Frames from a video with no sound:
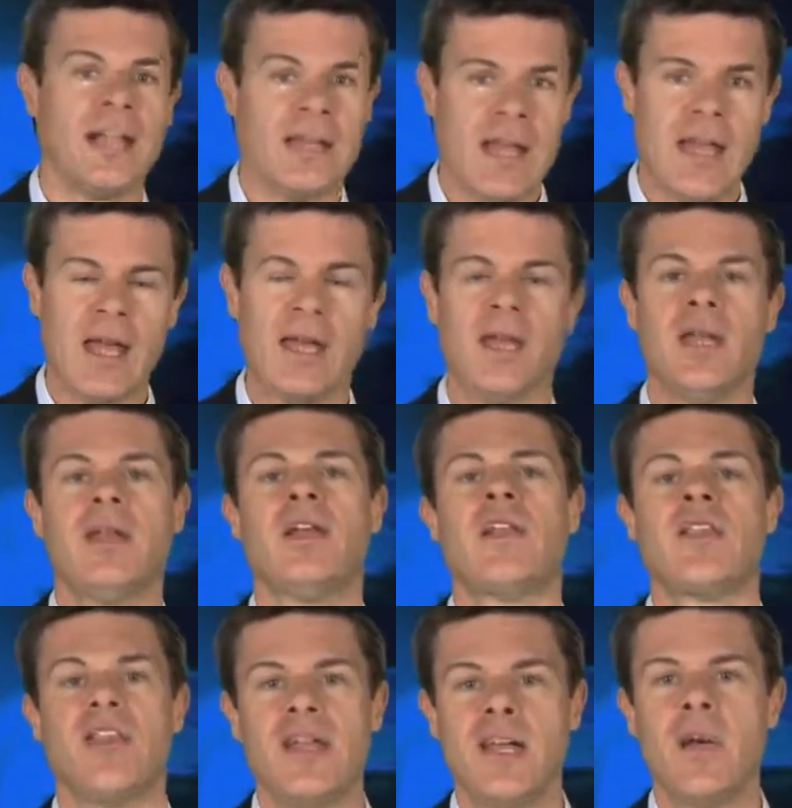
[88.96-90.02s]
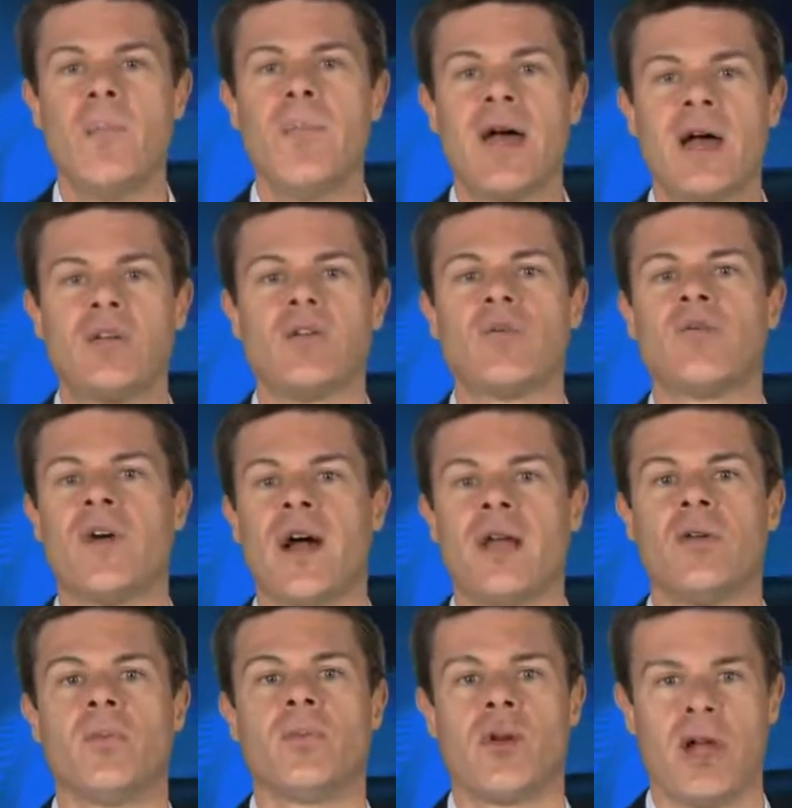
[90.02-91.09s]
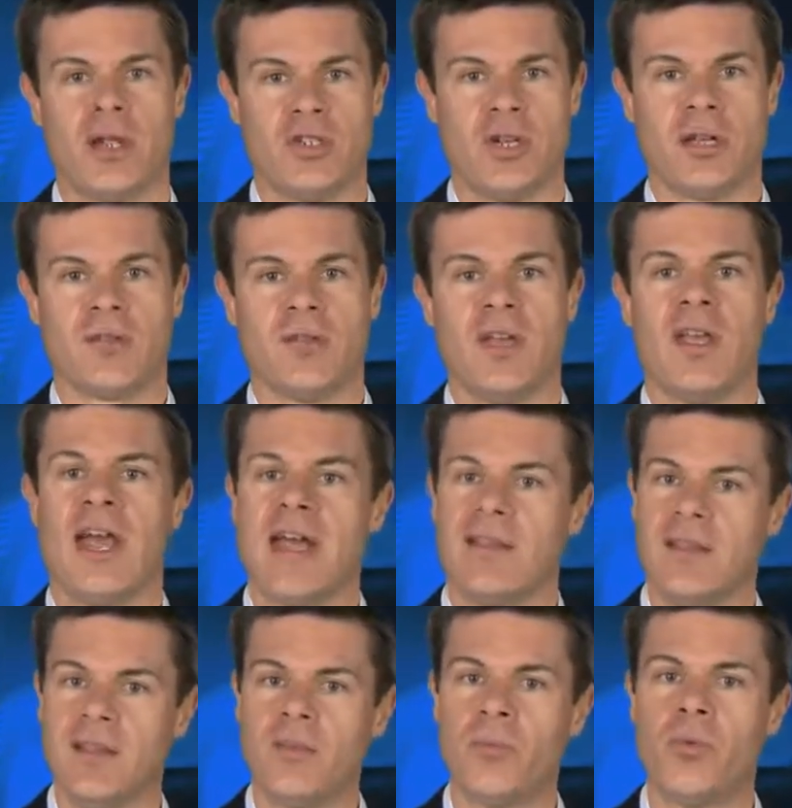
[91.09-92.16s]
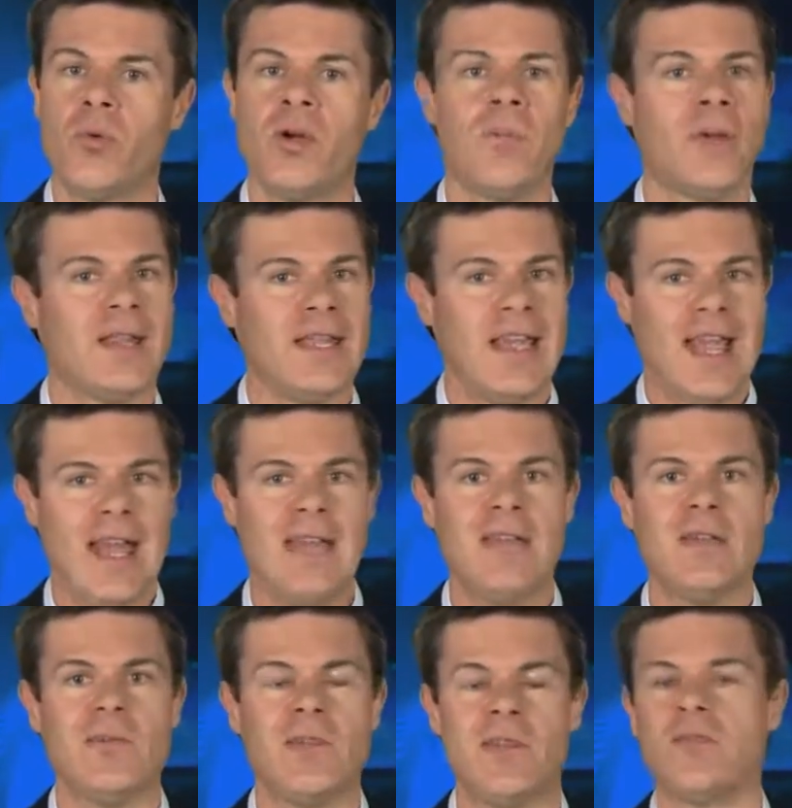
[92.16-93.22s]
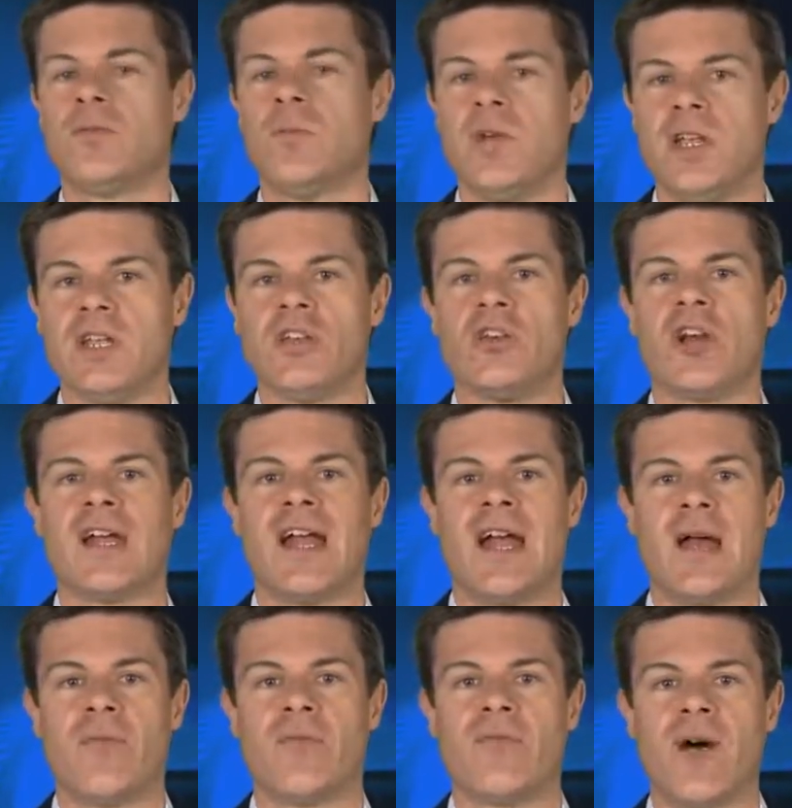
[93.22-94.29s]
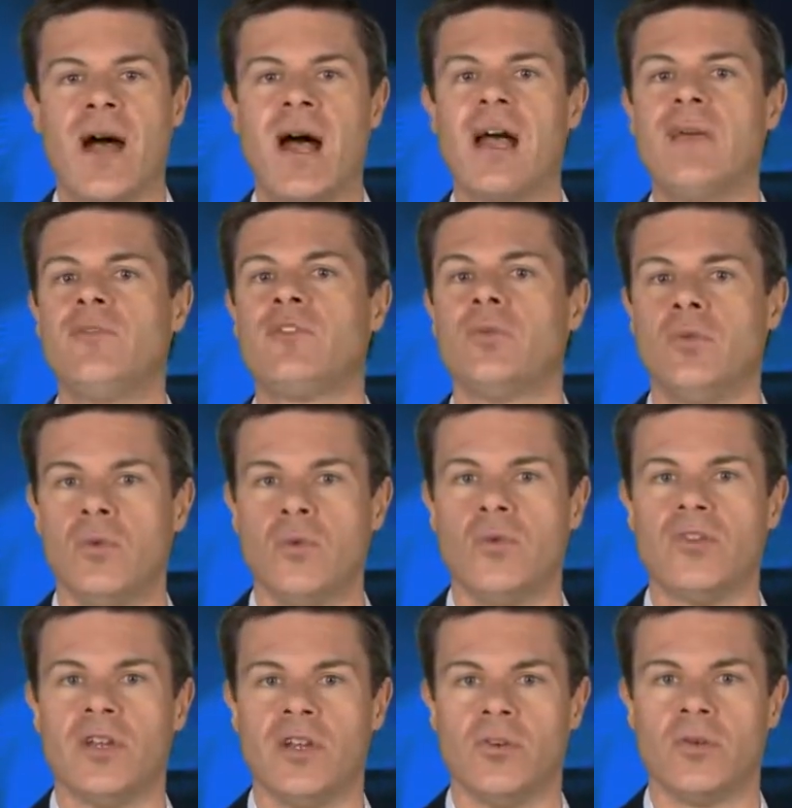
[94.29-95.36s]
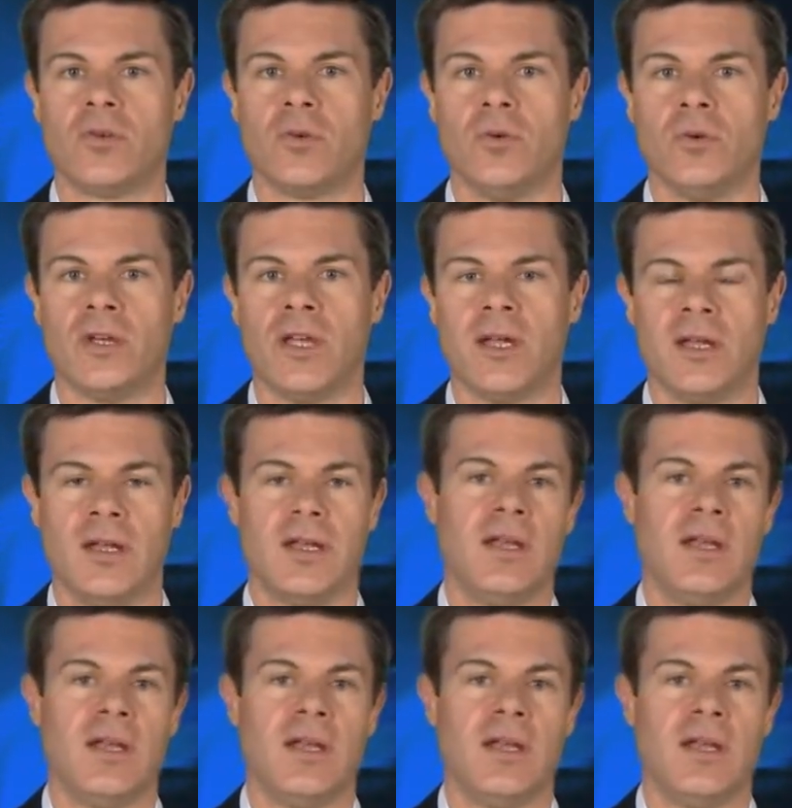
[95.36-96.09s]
again, think about your final projects. At this point, by the end of this week, you're going to have 5 tools in your toolkit.